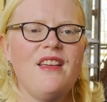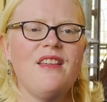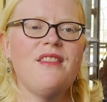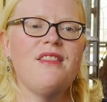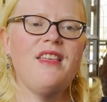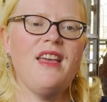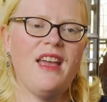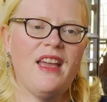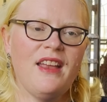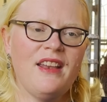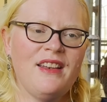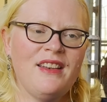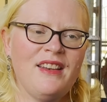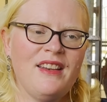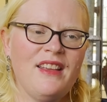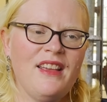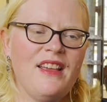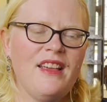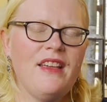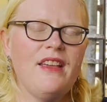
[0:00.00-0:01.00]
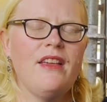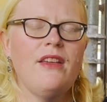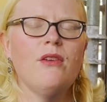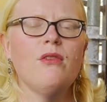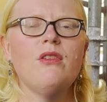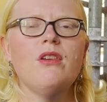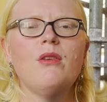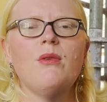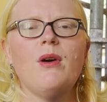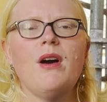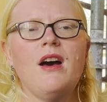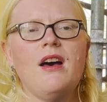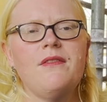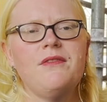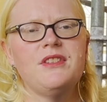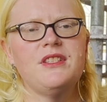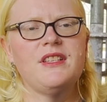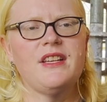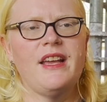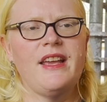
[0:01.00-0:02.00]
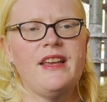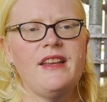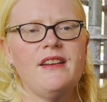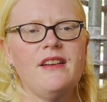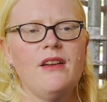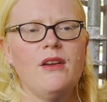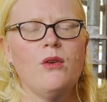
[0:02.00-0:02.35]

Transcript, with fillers: Then he'll go off-site